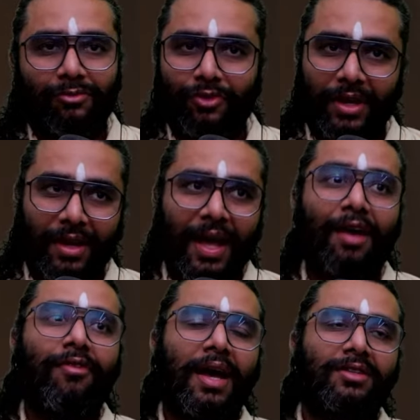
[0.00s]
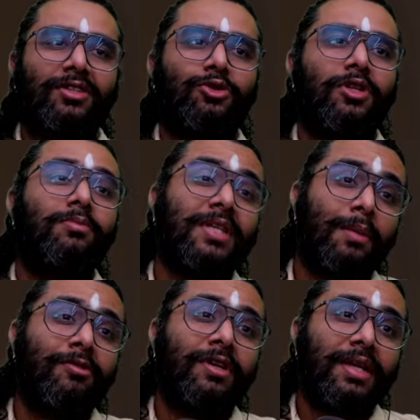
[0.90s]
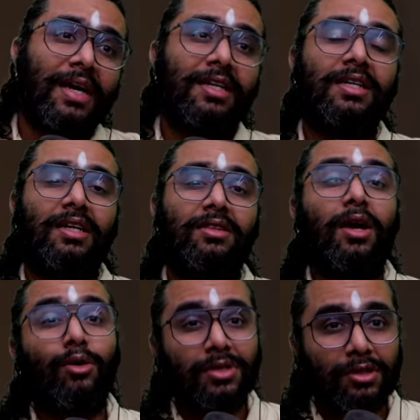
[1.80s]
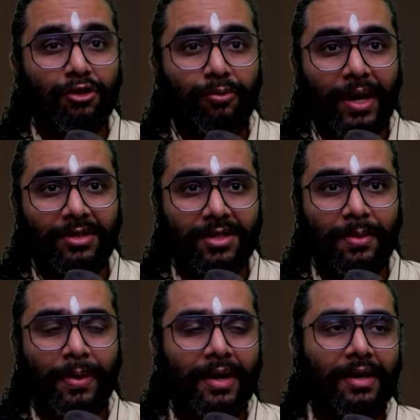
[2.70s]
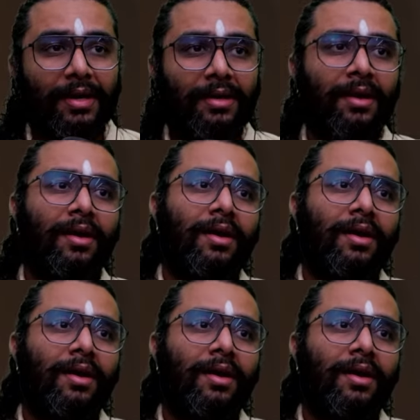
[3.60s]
we have access to them. Samaveda had thousands of branches apparently.